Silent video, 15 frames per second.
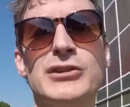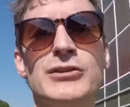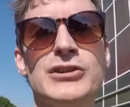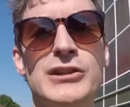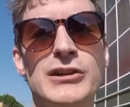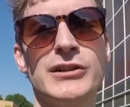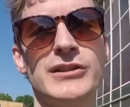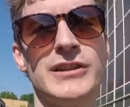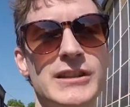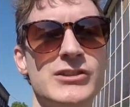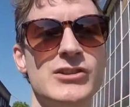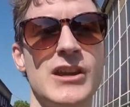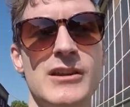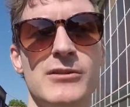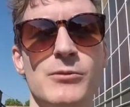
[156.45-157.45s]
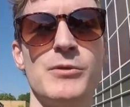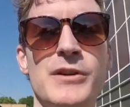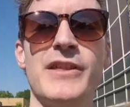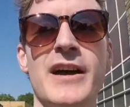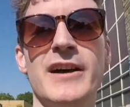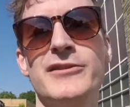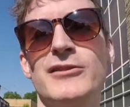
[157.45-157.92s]
to share this channel with
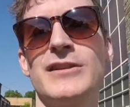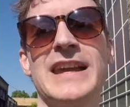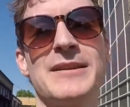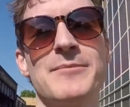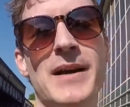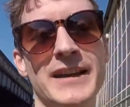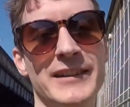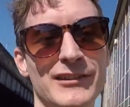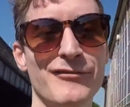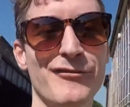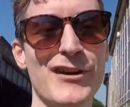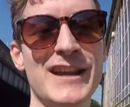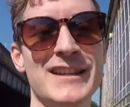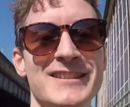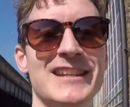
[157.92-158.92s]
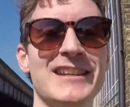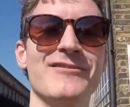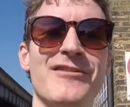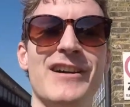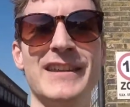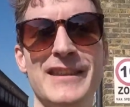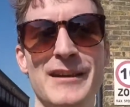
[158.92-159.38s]
other like-minded friends and
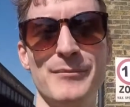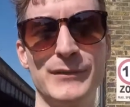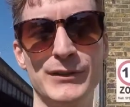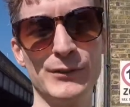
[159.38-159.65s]
invite them